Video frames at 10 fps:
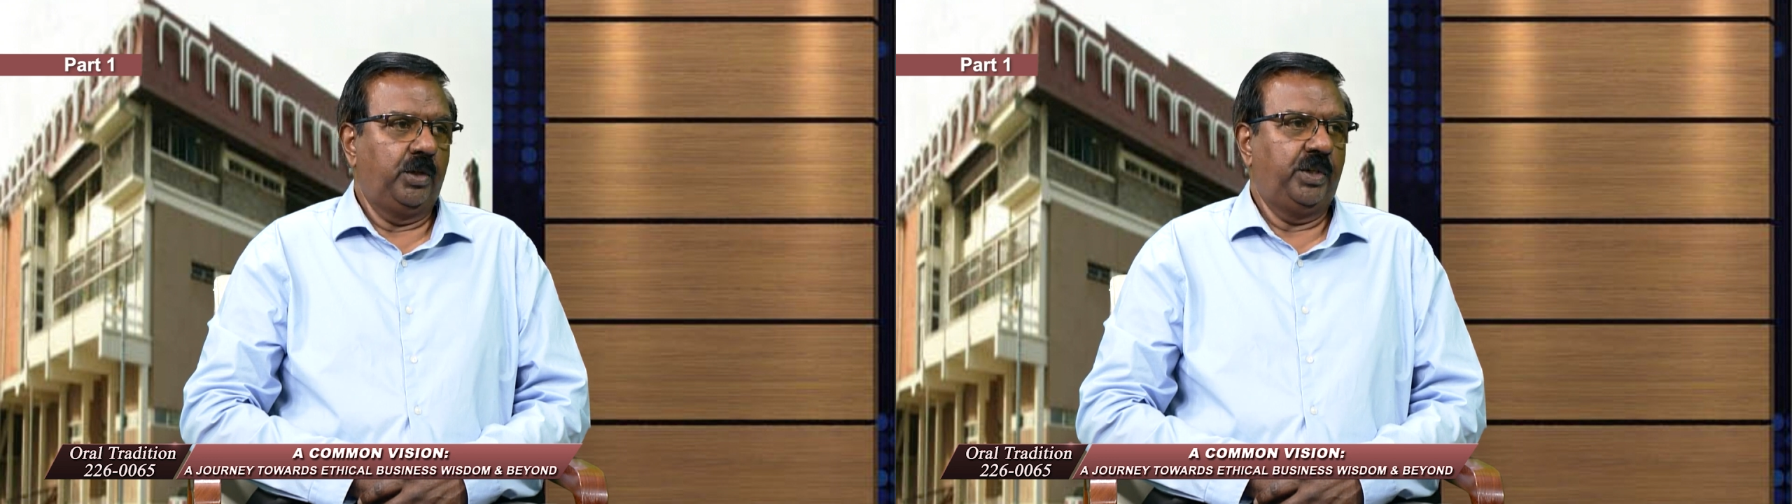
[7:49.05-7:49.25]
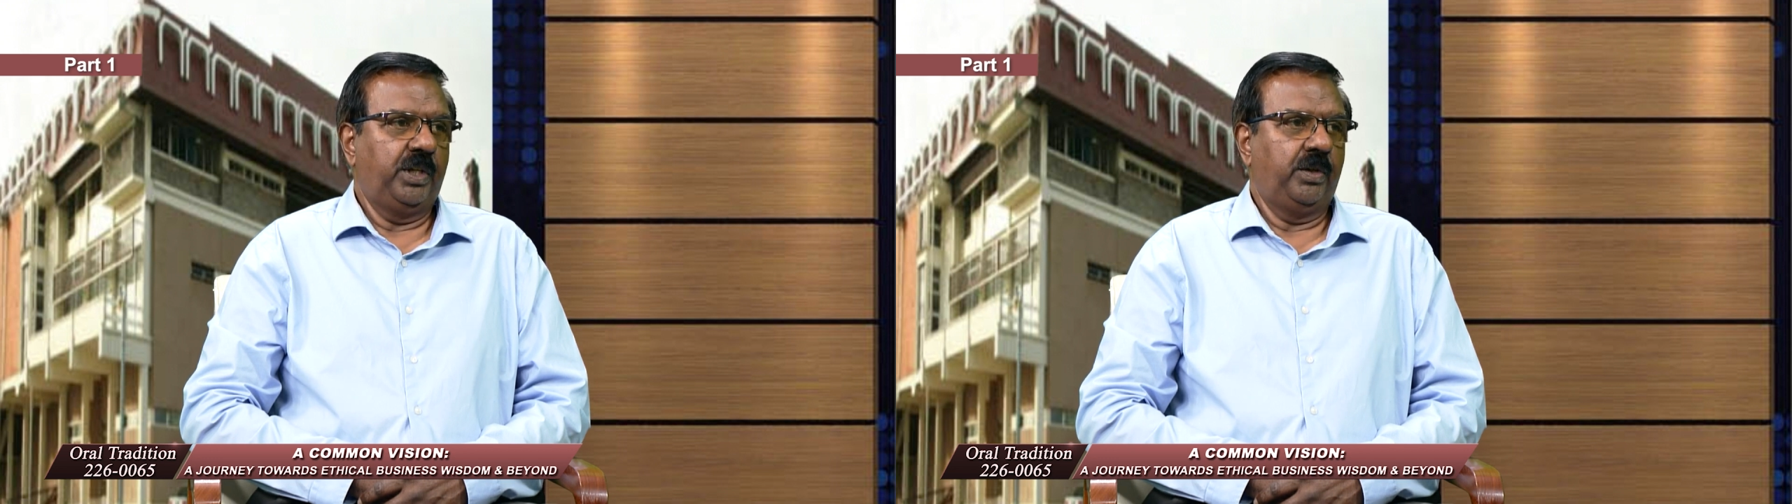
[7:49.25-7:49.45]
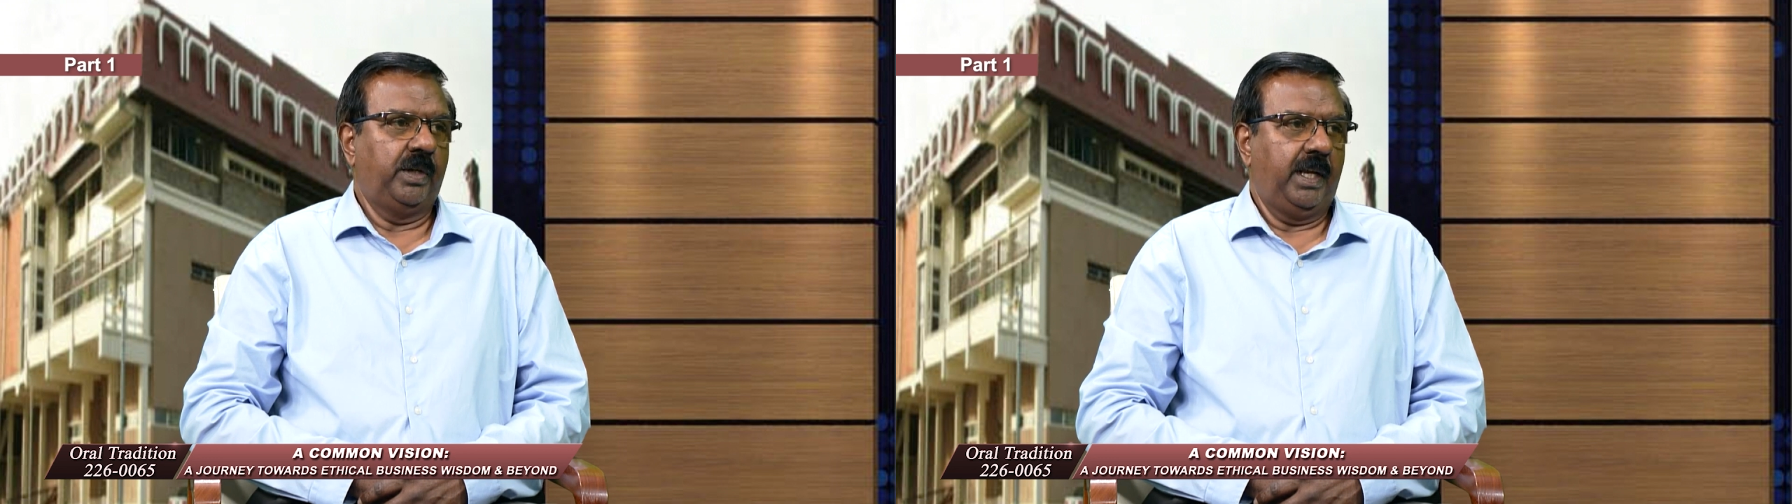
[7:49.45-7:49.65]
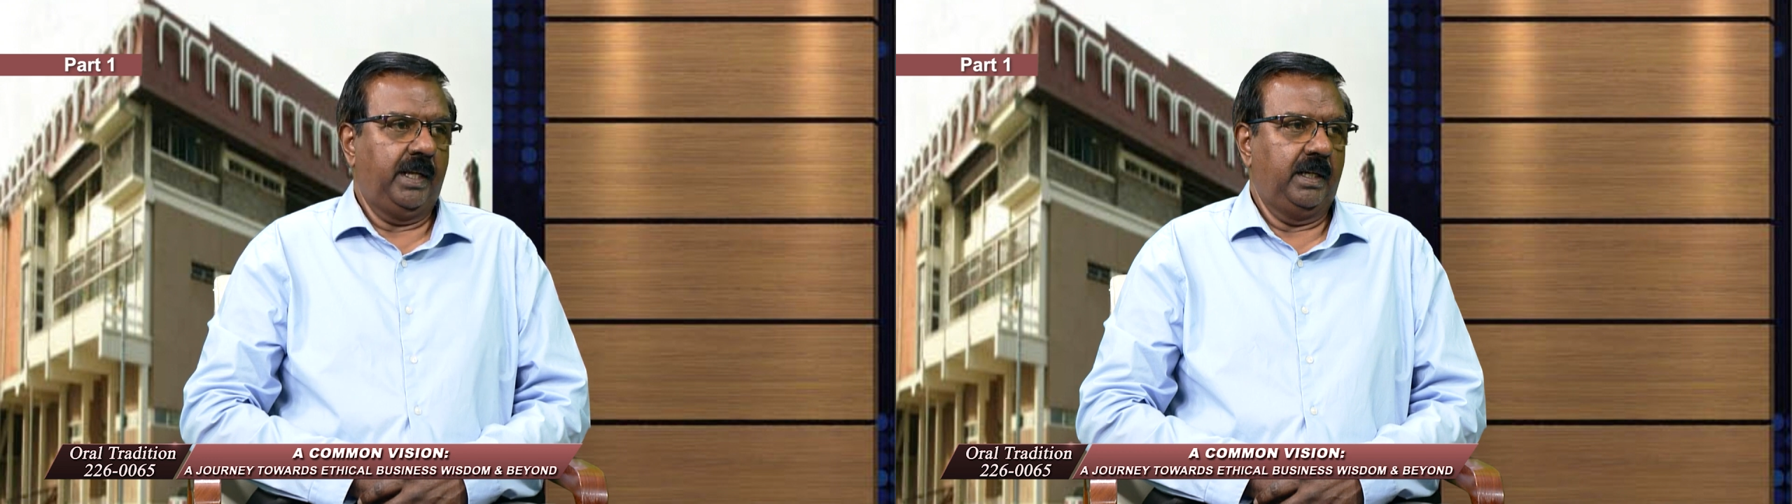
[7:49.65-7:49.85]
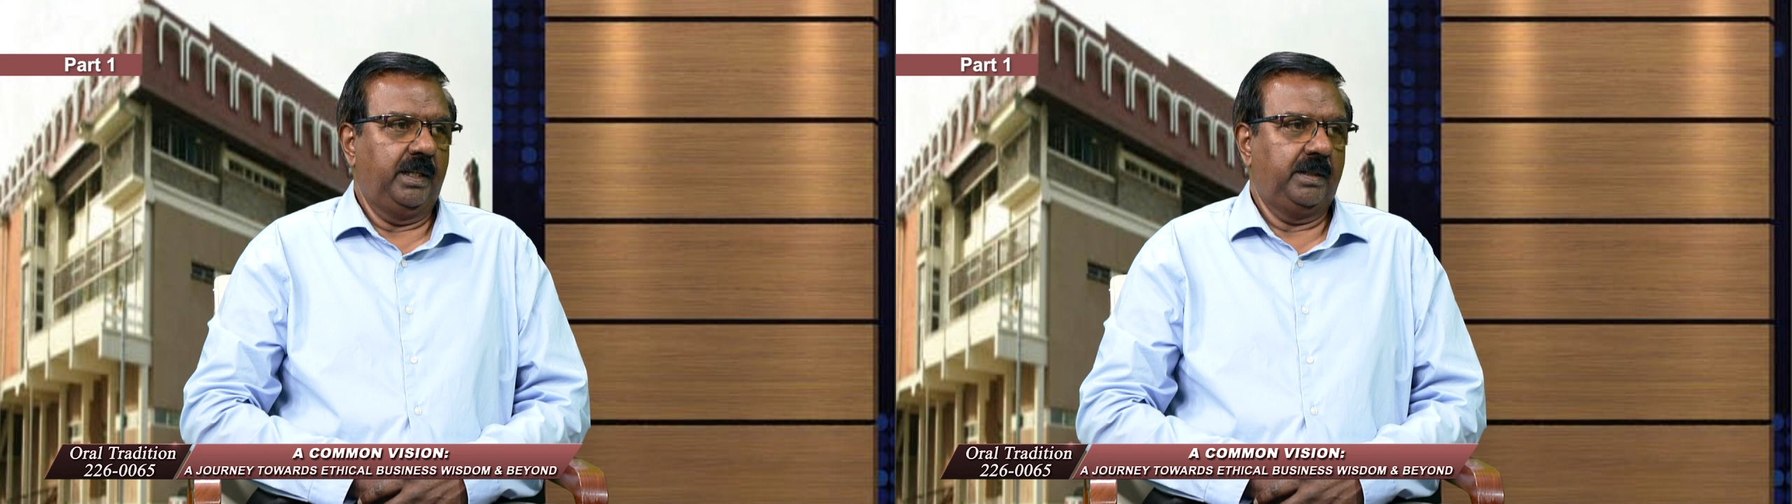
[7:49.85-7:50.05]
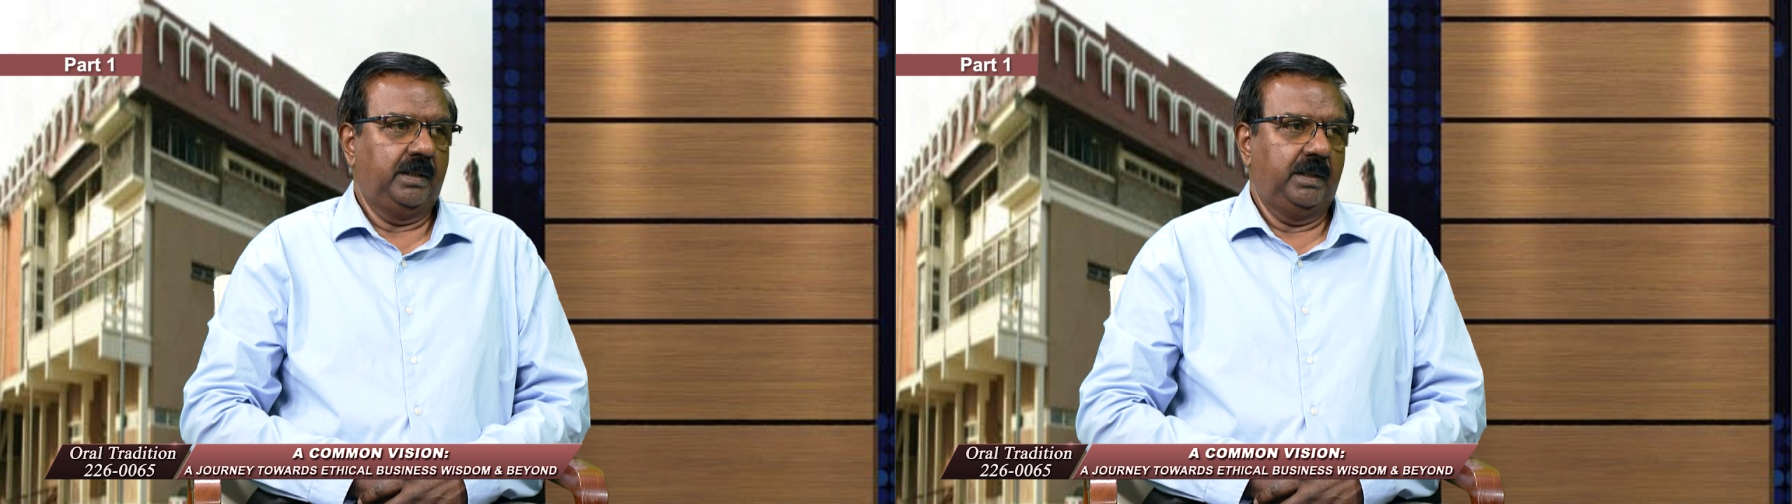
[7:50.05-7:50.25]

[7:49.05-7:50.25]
you think you can handle it,